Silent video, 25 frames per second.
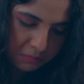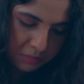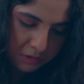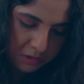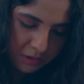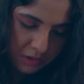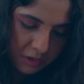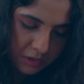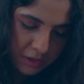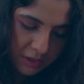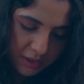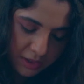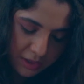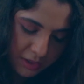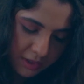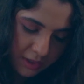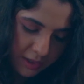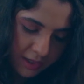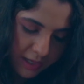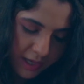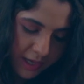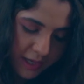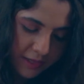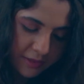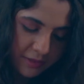
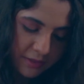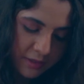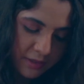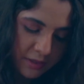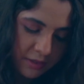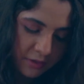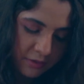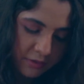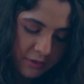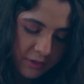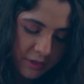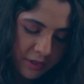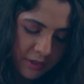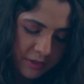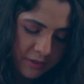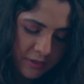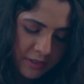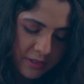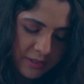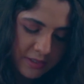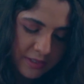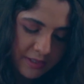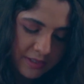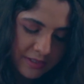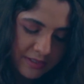Looking at the ingredient
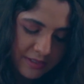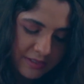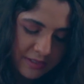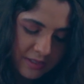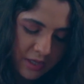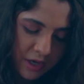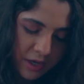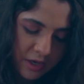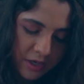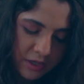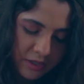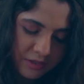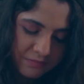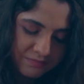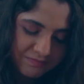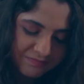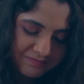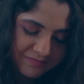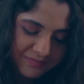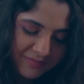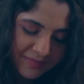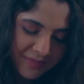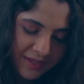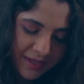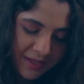list, it's not
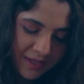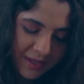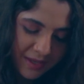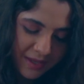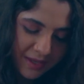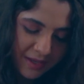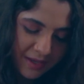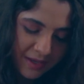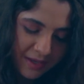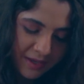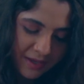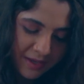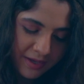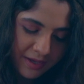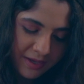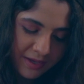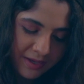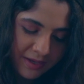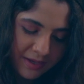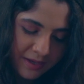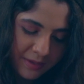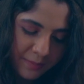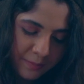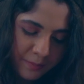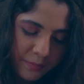
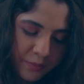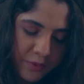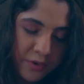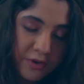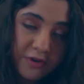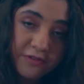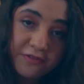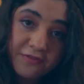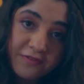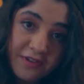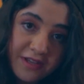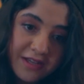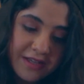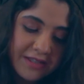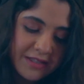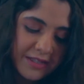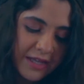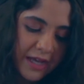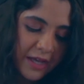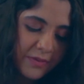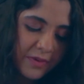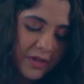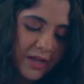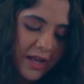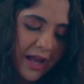perfect.
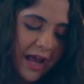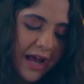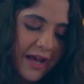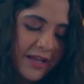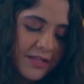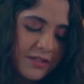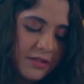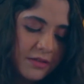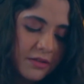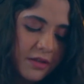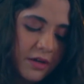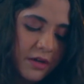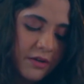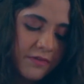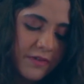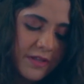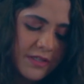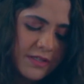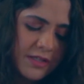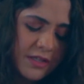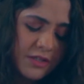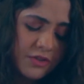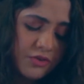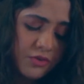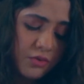I mean, it has a lot of
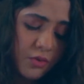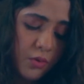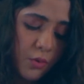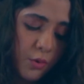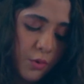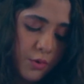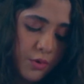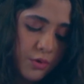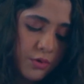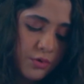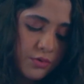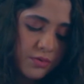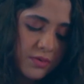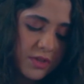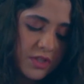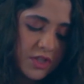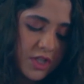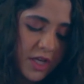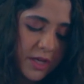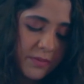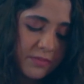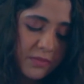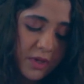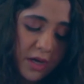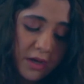essential oils, which
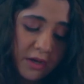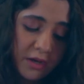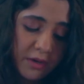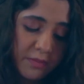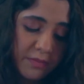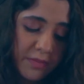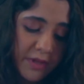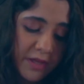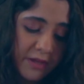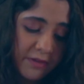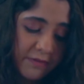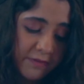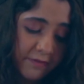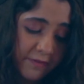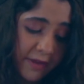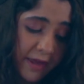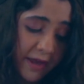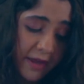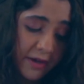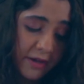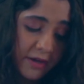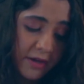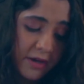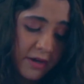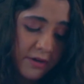I'm not a big
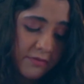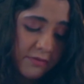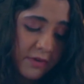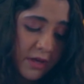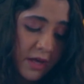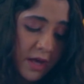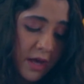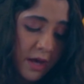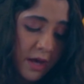fan of,